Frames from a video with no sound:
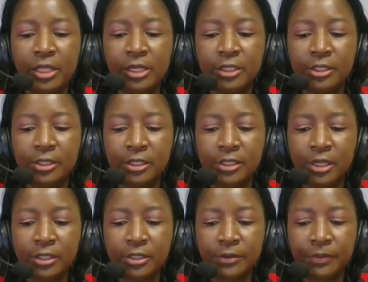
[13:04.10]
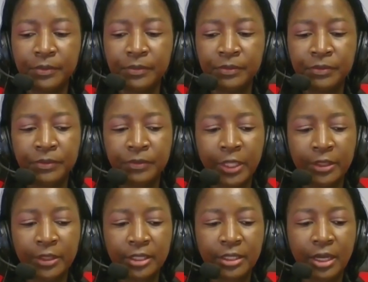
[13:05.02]
the researchers
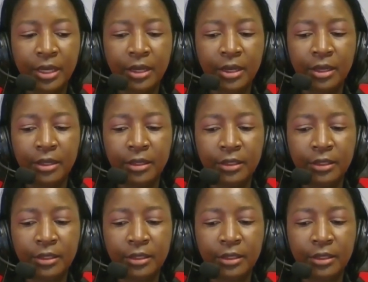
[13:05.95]
that are